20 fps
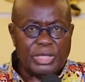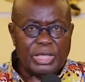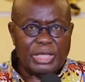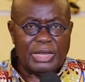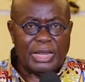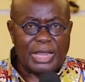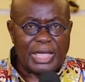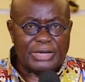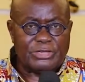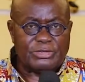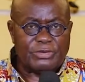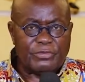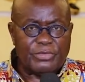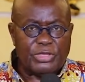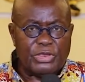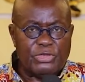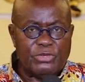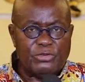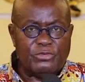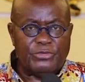in light of
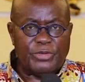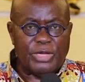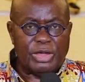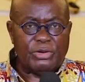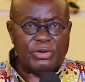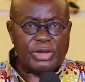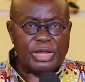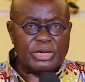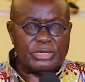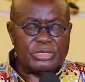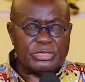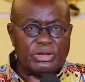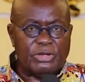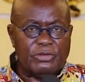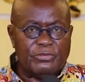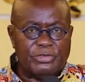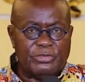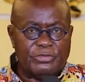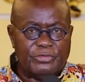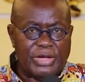the new variant
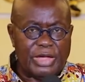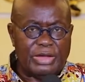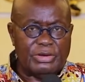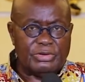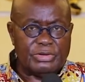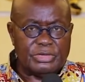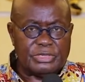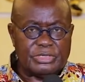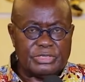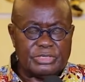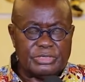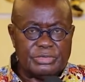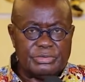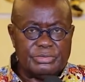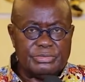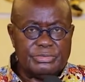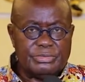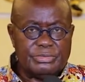of the virus.